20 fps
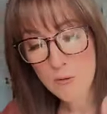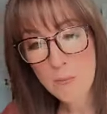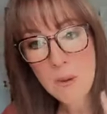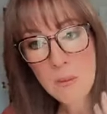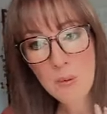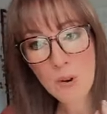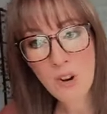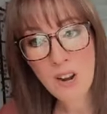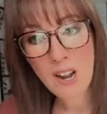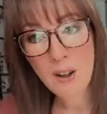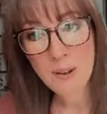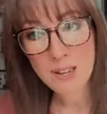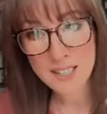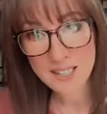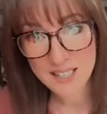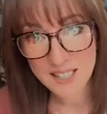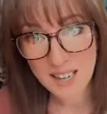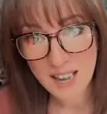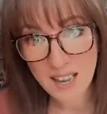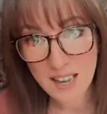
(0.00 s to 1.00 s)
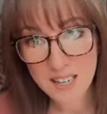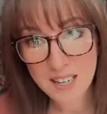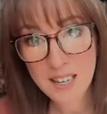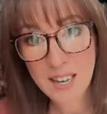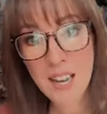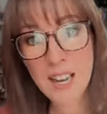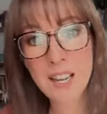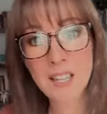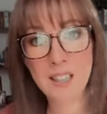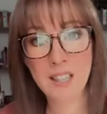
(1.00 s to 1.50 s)
Remember how I
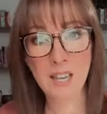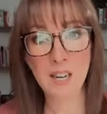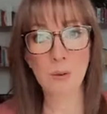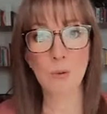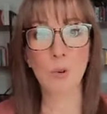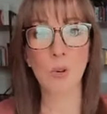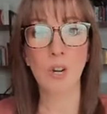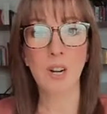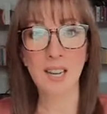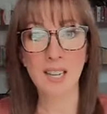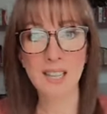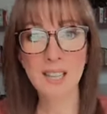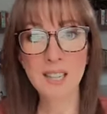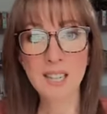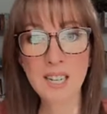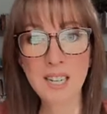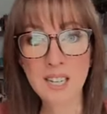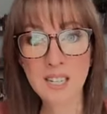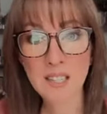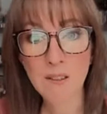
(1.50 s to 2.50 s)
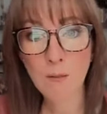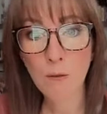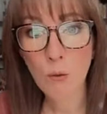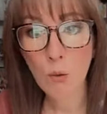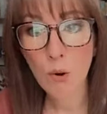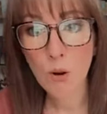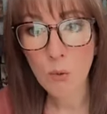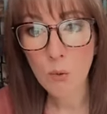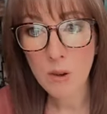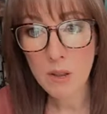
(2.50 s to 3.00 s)
said there were at least
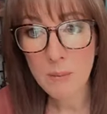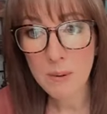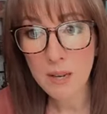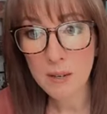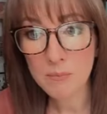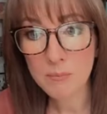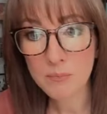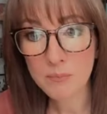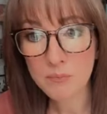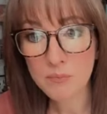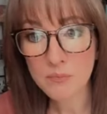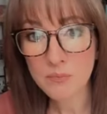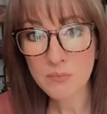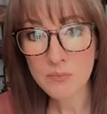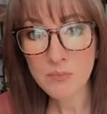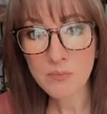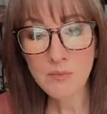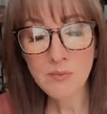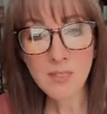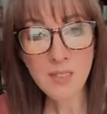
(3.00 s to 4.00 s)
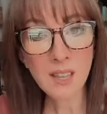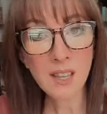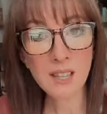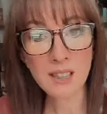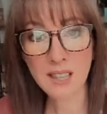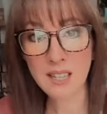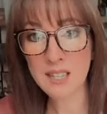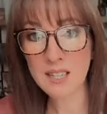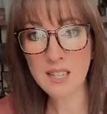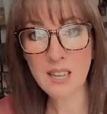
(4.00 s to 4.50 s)
four women
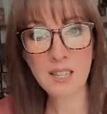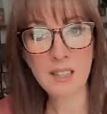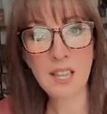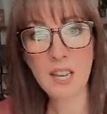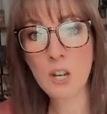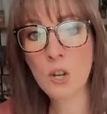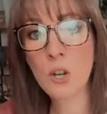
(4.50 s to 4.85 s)
that said